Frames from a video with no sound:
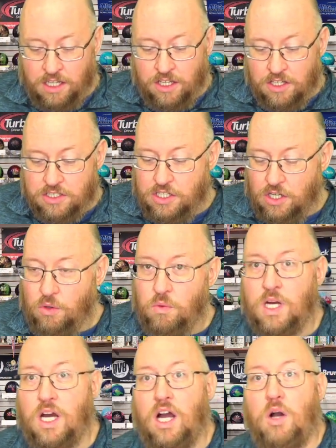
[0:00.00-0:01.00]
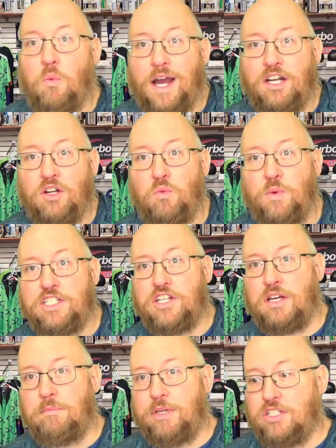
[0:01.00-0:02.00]
So why don't we
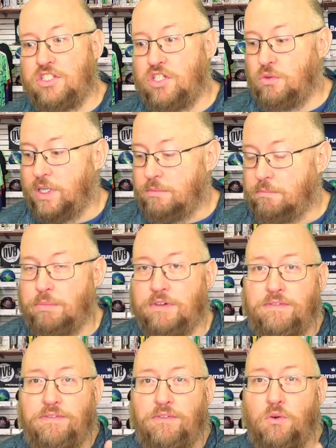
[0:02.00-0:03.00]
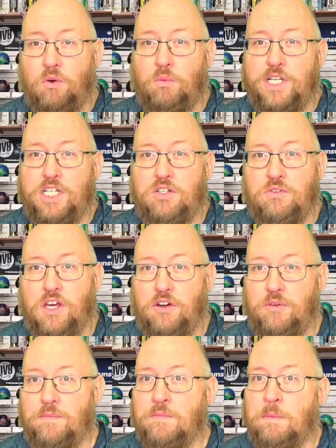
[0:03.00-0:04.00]
jump into it? Before we do,
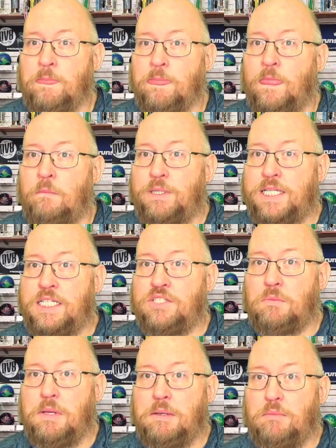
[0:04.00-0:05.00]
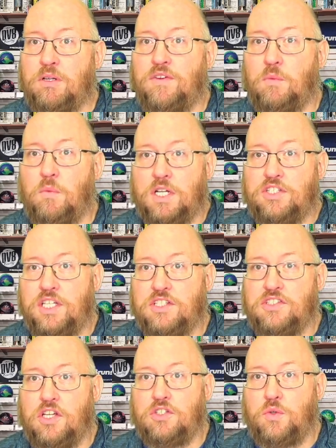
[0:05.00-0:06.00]
though, please remember, if you're watching
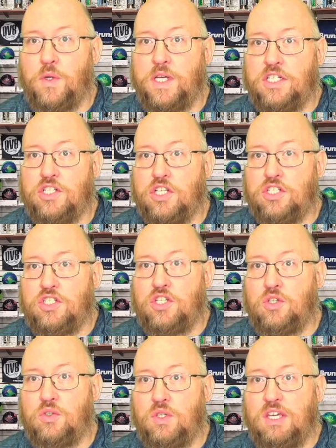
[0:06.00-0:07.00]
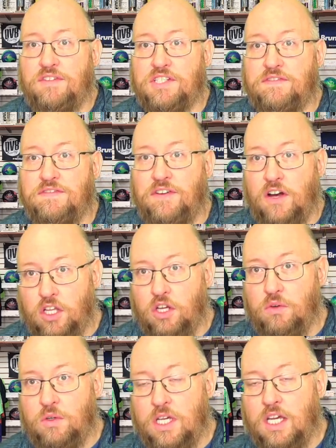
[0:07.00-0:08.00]
us on Twitch, to give us a
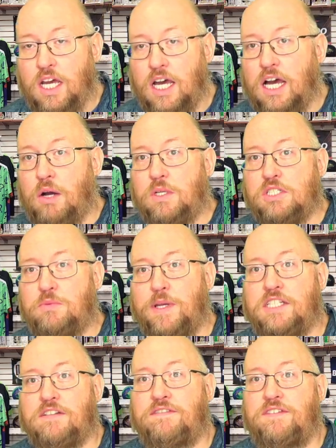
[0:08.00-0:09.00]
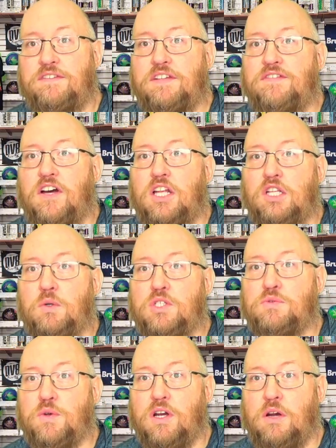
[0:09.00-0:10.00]
follow. Once we get to 50 followers,
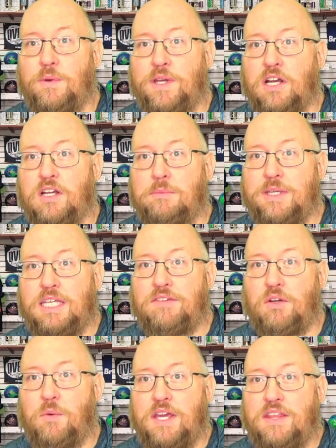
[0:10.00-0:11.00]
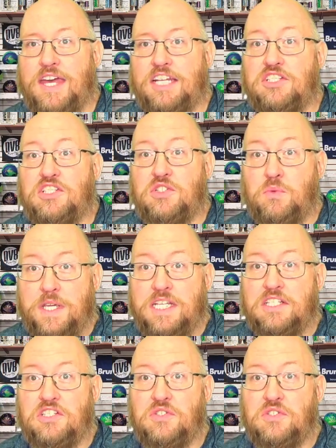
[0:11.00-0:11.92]
we are going to be giving away that sweet